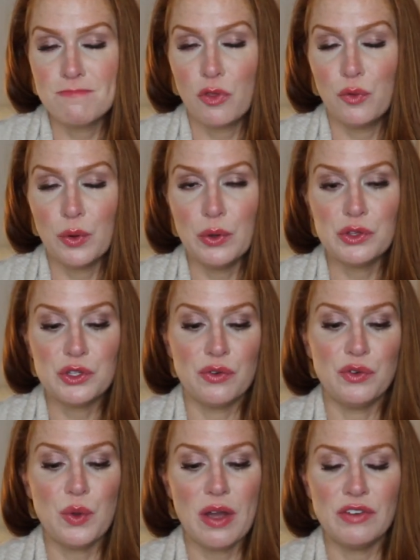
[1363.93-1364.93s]
through it. So
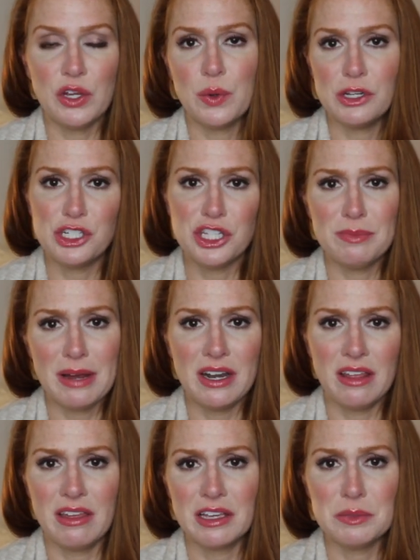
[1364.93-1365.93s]
if you have any questions about
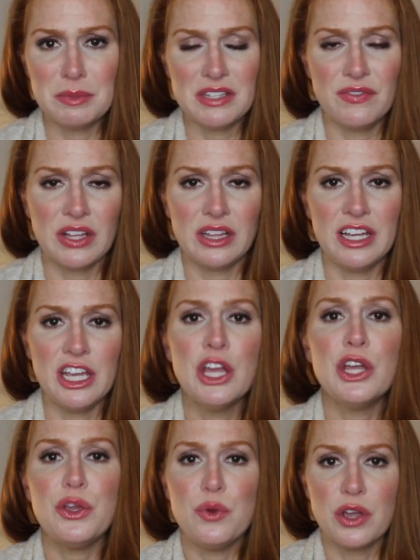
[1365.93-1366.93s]
anything specifically,
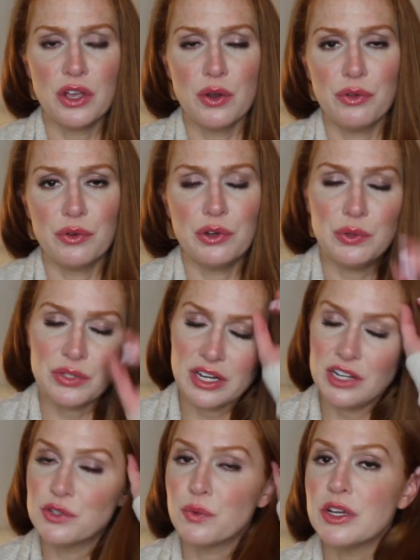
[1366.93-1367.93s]
you can go through and use that
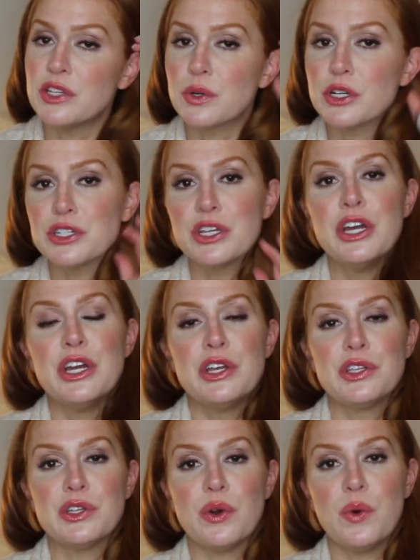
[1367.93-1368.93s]
as a resource.
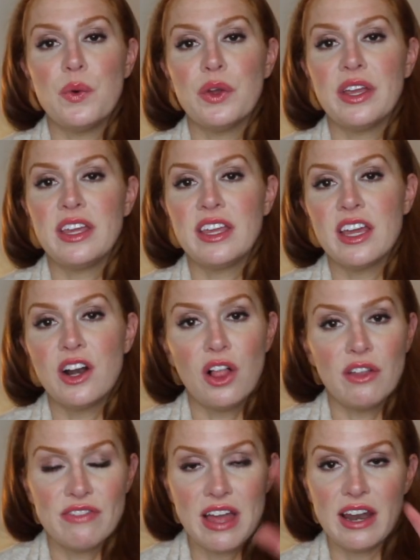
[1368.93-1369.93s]
So get
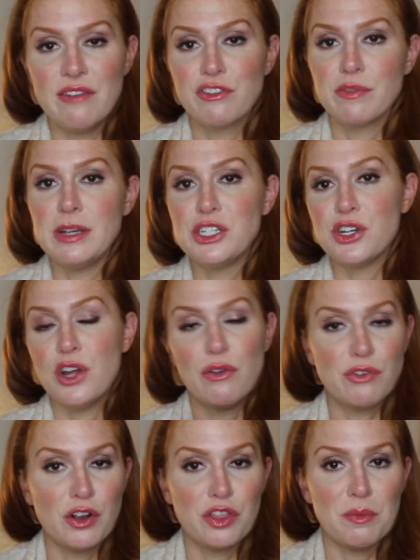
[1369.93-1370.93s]
all of that information
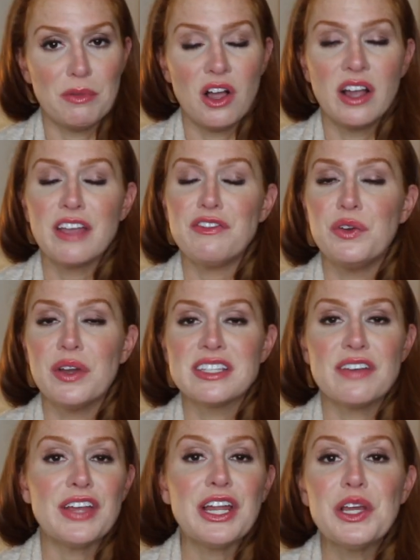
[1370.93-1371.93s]
over on the blog. If you guys
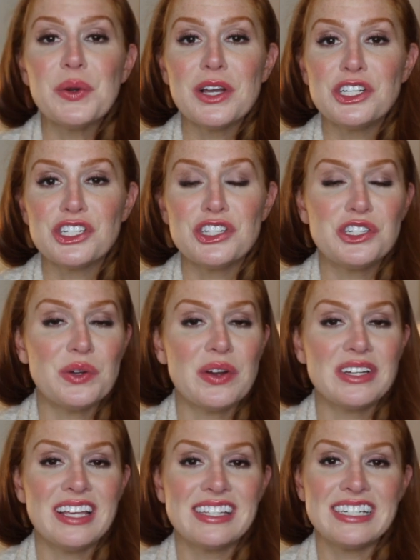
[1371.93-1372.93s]
have any questions,
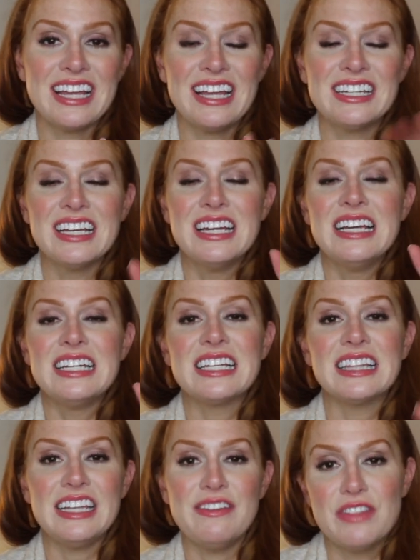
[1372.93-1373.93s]
don't hesitate
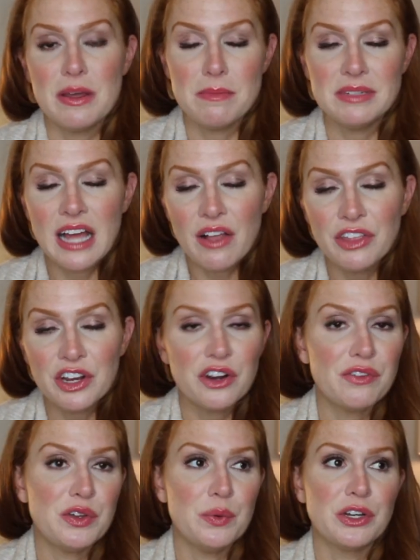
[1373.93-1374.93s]
to leave them down
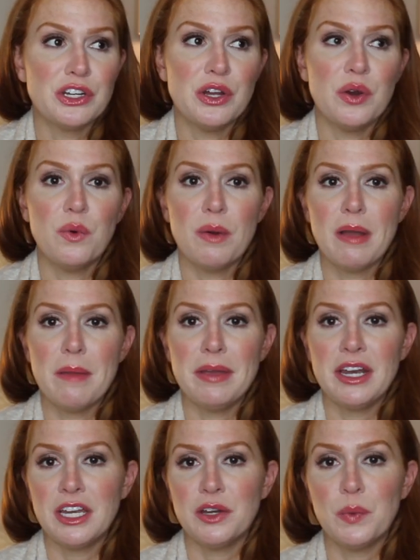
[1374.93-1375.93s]
there if you want to know what my
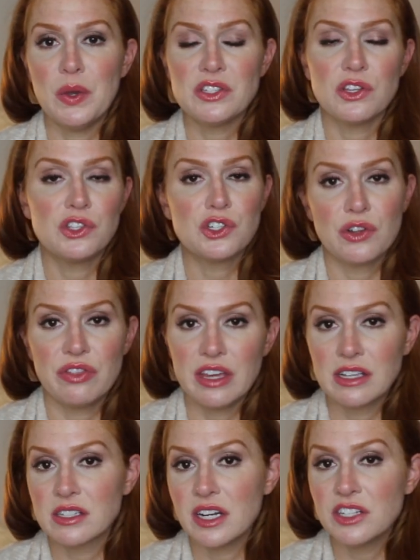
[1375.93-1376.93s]
opinion was on certain
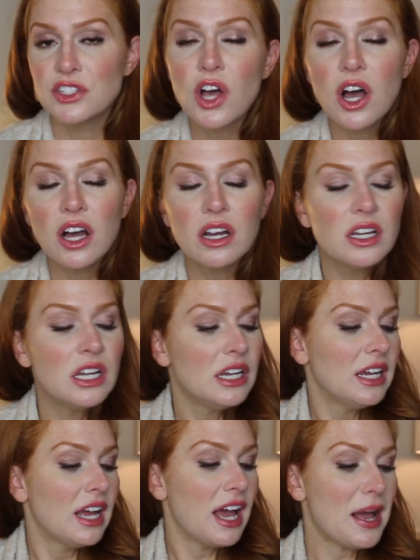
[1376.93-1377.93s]
things that I saw.
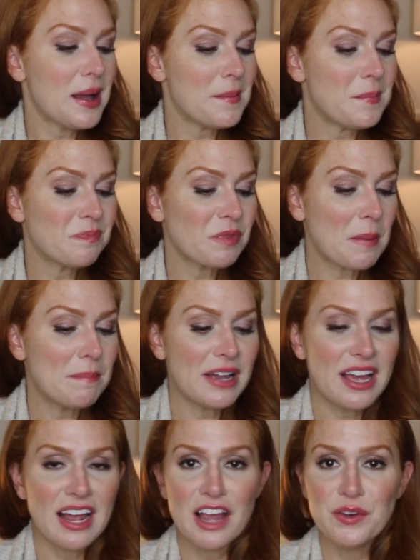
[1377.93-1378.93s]

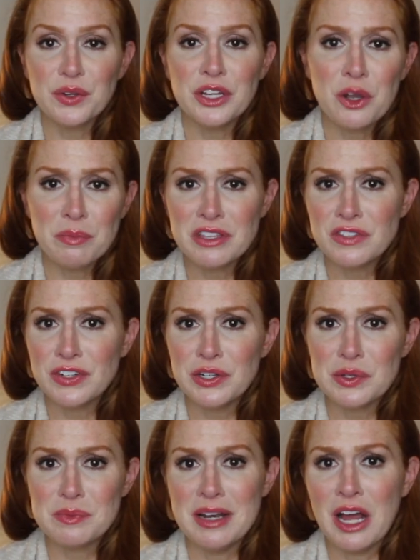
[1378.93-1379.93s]
But I really hope this video
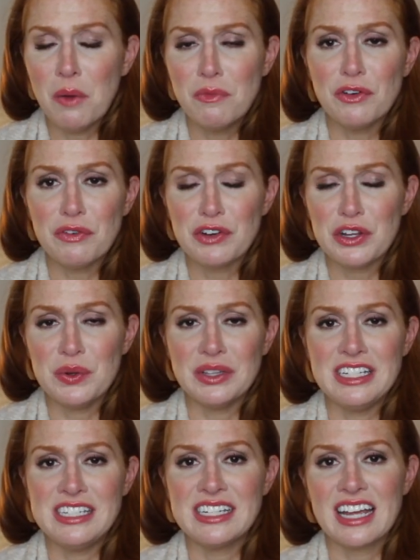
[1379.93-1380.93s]
has been helpful for you, at
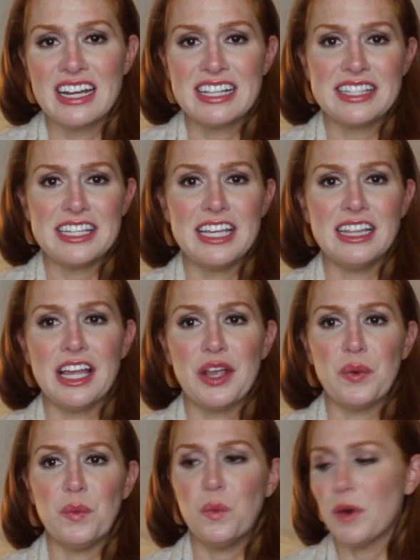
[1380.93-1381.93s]
least to kind of see like
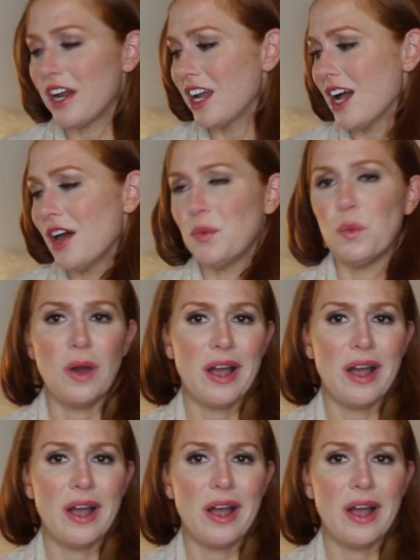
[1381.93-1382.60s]
what I got and